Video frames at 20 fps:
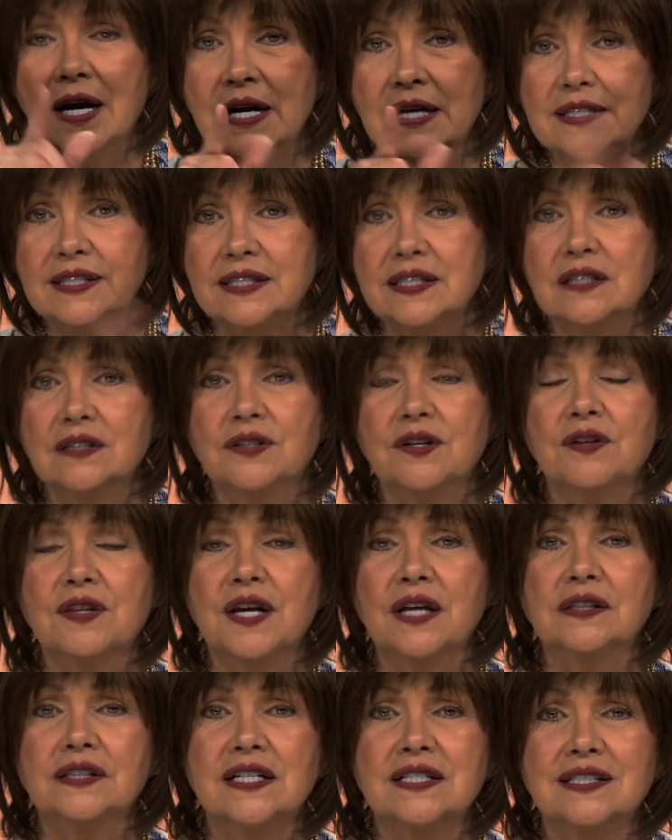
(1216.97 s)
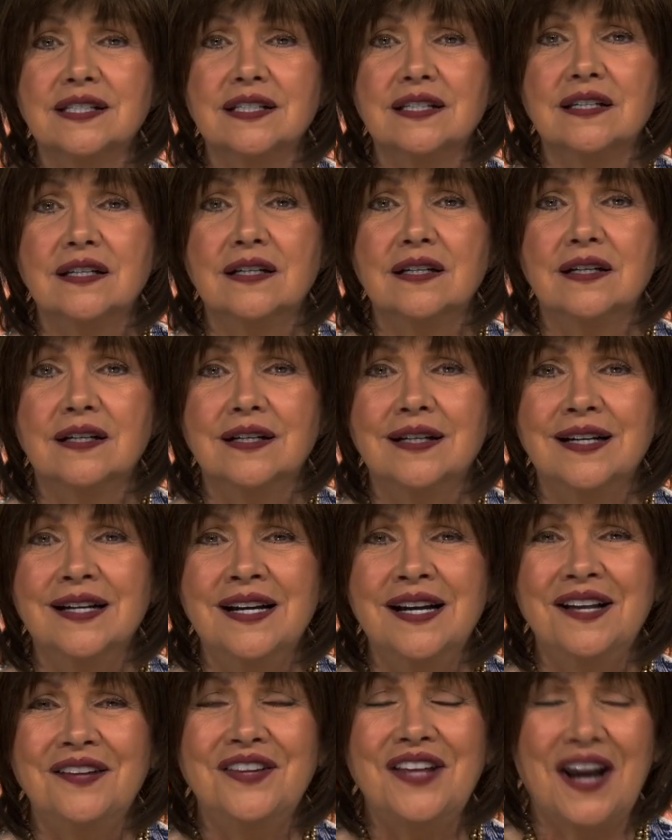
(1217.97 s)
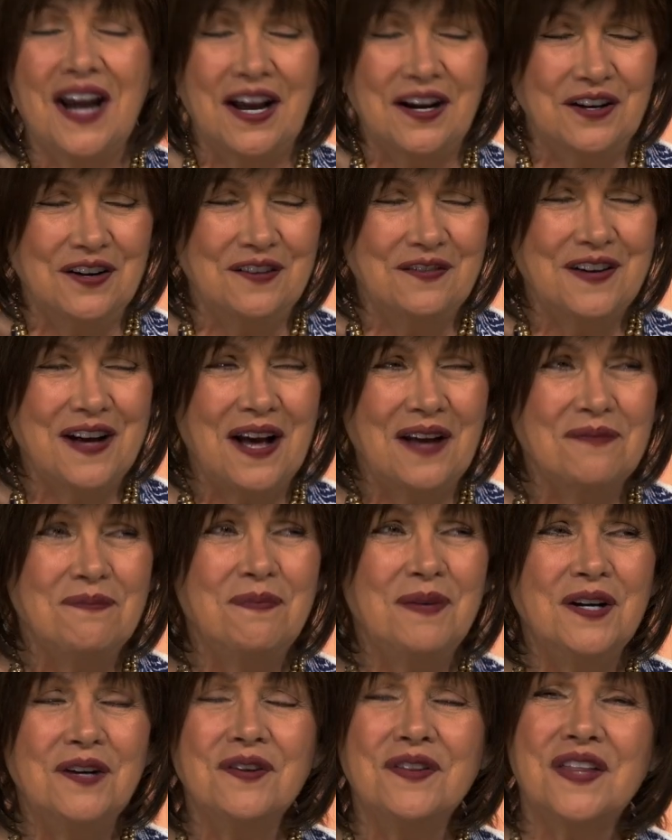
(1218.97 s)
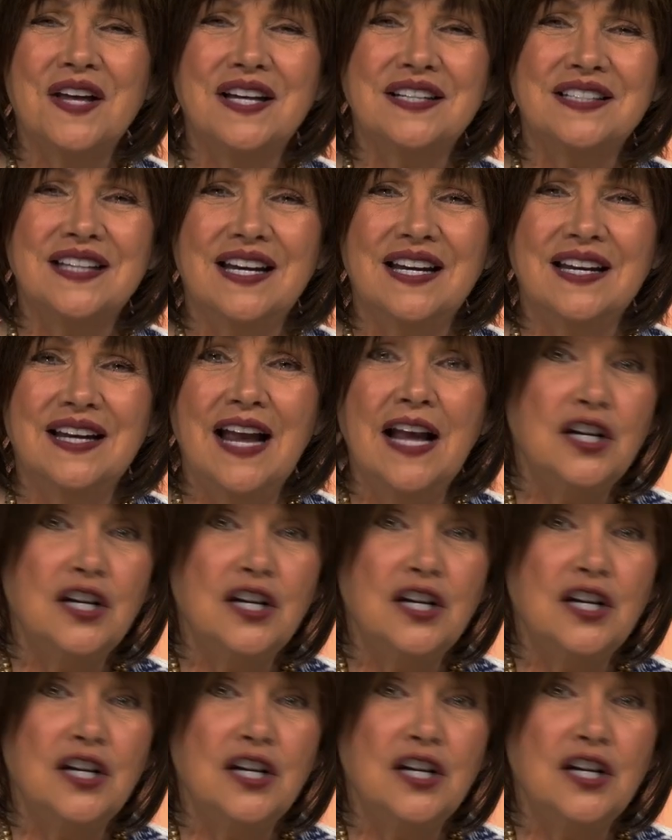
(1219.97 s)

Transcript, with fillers: I still know that lesson that I could have gotten bitter that day.